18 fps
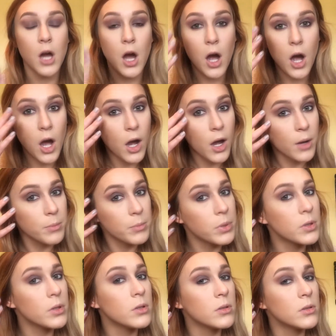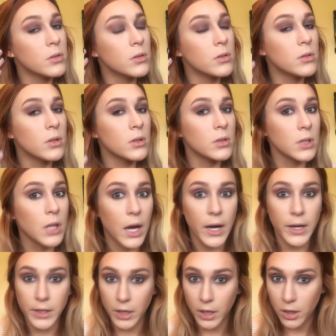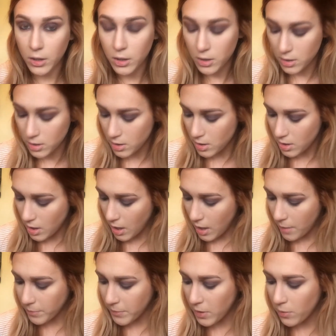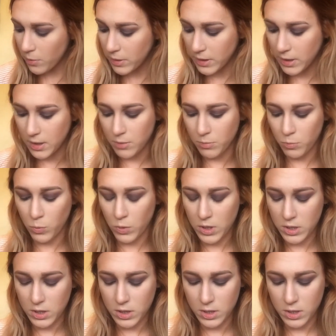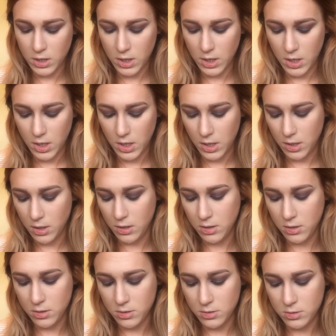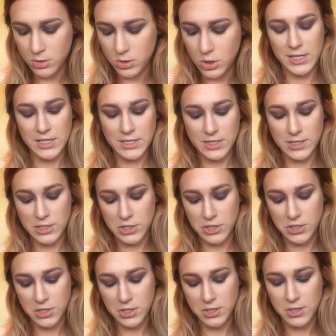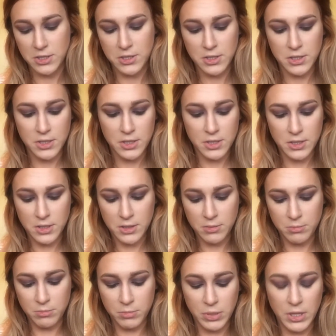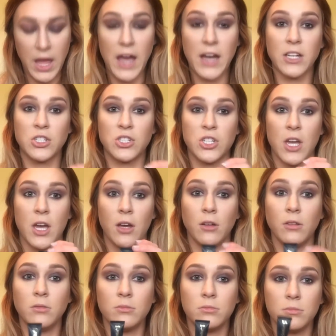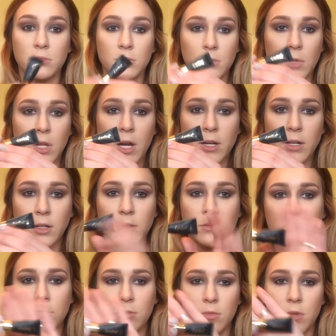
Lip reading: top liner, I'm going in with the Best Black Gel liner.